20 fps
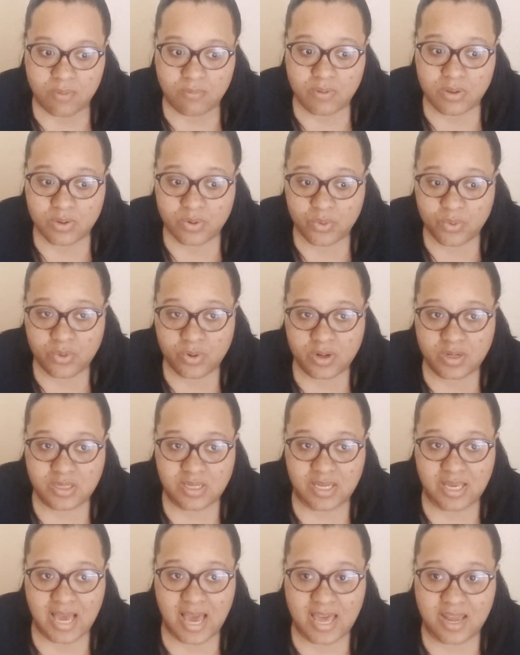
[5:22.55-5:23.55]
well, in order
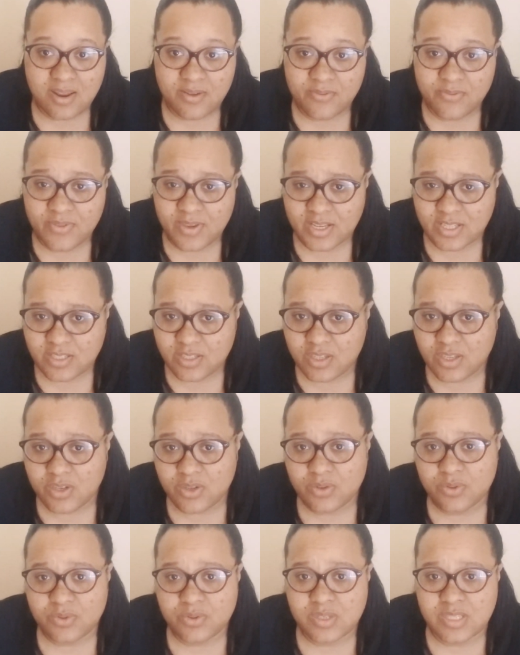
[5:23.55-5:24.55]
to kind of
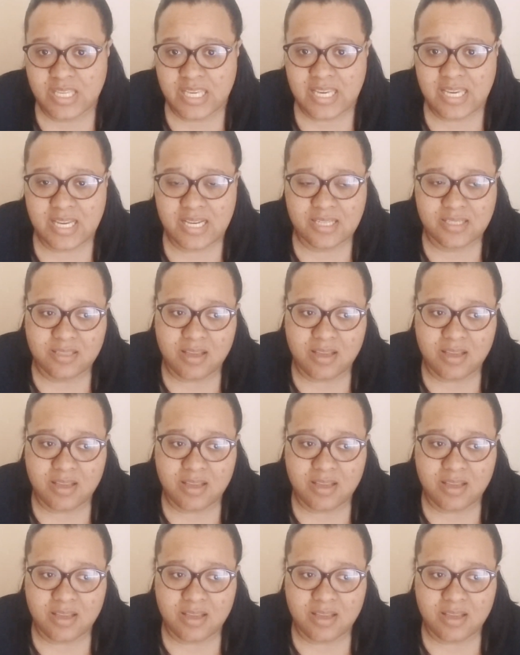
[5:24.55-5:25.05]
excuse singing